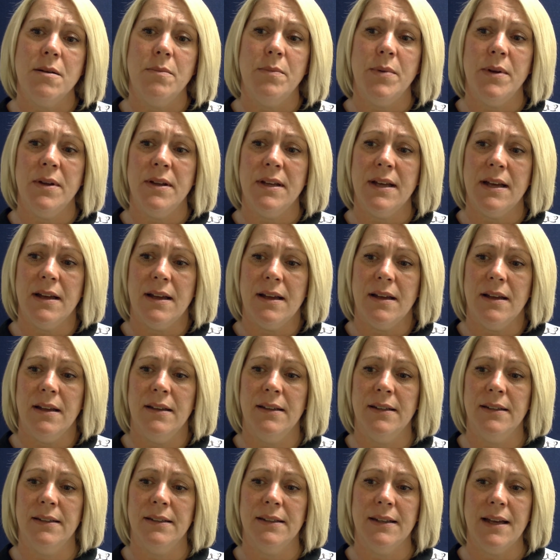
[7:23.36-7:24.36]
But
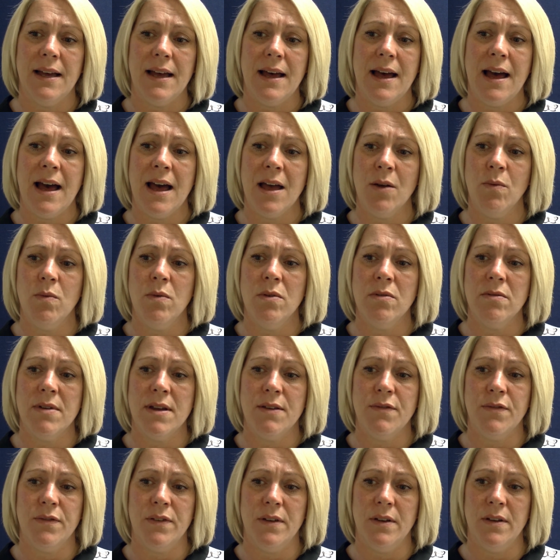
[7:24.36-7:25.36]
I
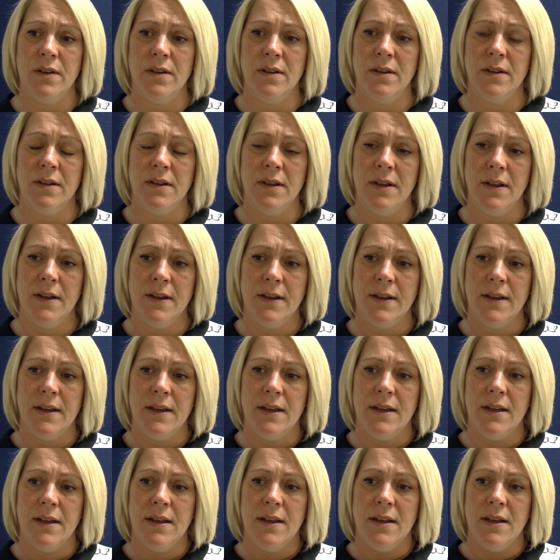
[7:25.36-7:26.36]
worry for
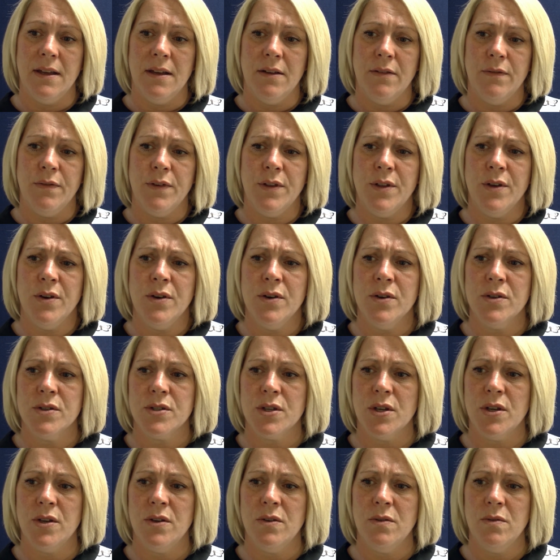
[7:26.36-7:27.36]

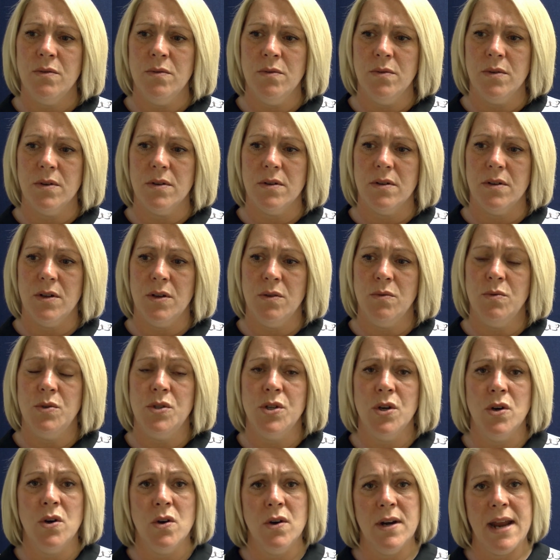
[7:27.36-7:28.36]
those who
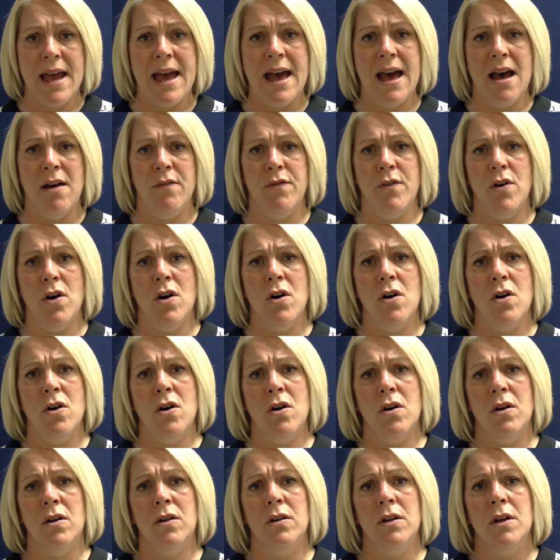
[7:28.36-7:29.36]
don't have,
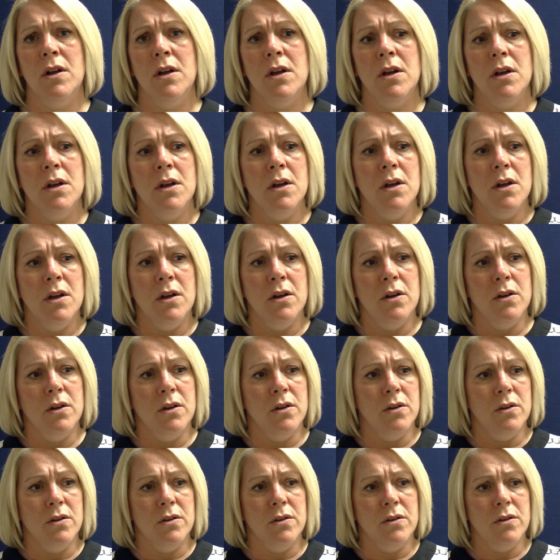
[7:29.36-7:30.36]
or
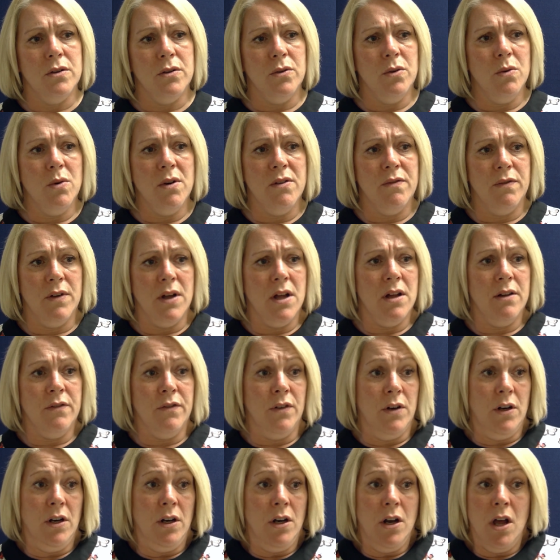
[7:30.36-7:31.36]
who
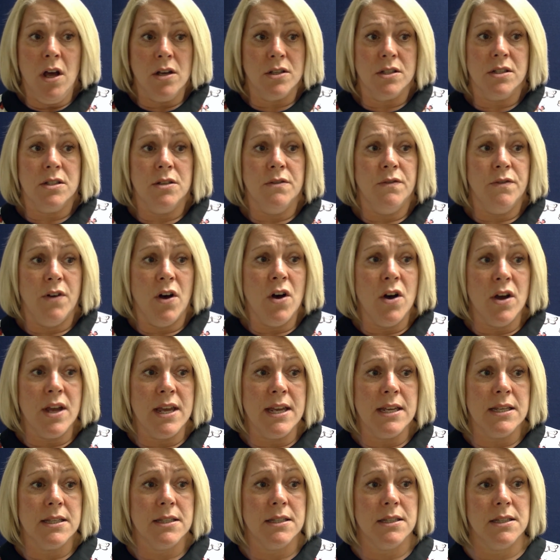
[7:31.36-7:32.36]
have lost a
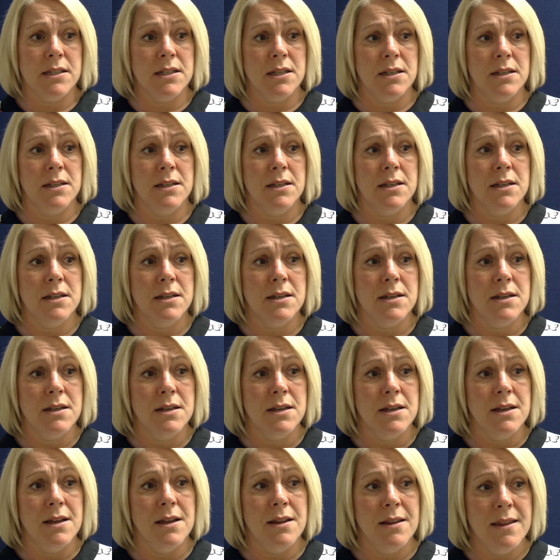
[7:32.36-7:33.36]
voice.
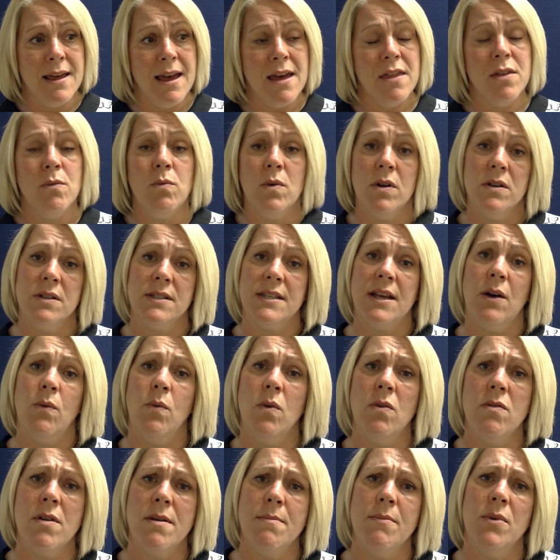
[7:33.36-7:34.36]
They're the ones I
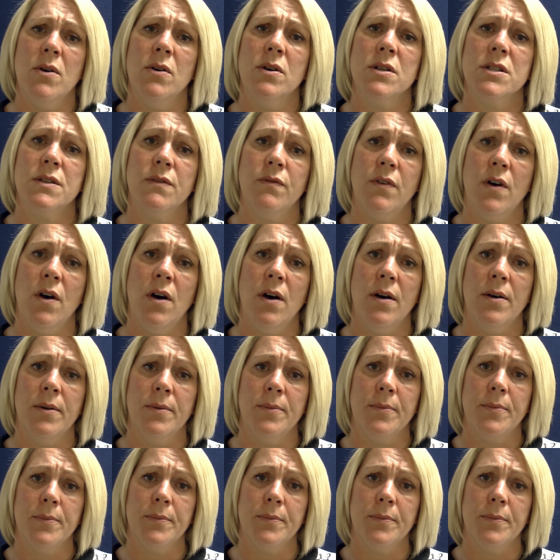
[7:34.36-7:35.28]
worry most for.